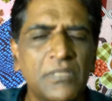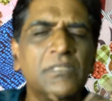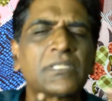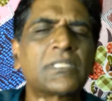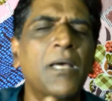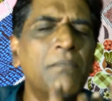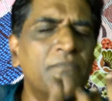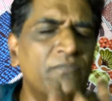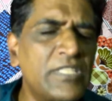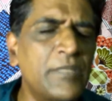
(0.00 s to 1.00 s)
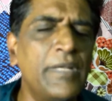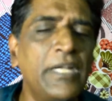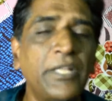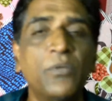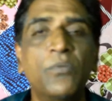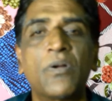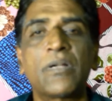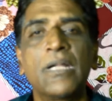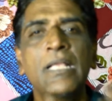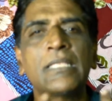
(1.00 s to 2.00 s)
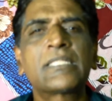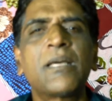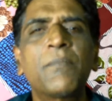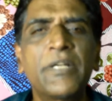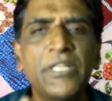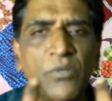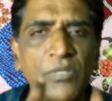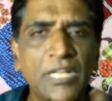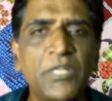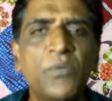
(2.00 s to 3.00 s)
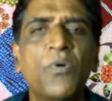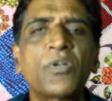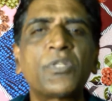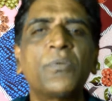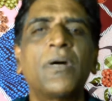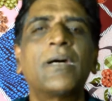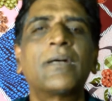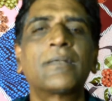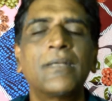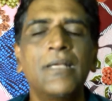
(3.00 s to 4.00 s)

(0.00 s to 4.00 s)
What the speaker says: Some visibility you want, somebody to tell you what you are,